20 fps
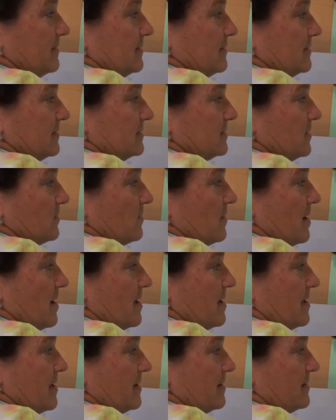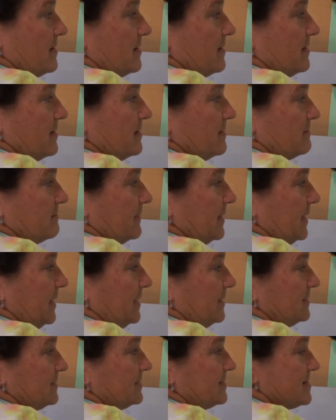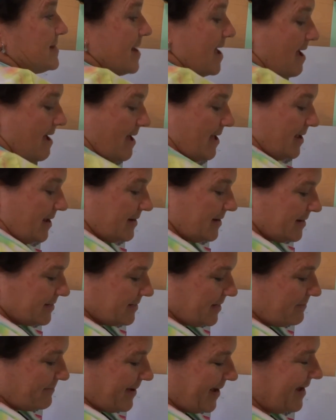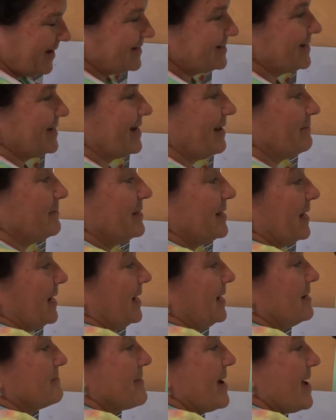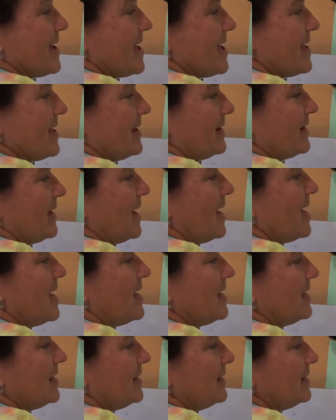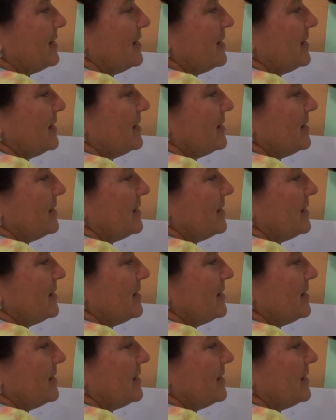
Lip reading: so un means not. And as I paint it, I'm thinking in my head, un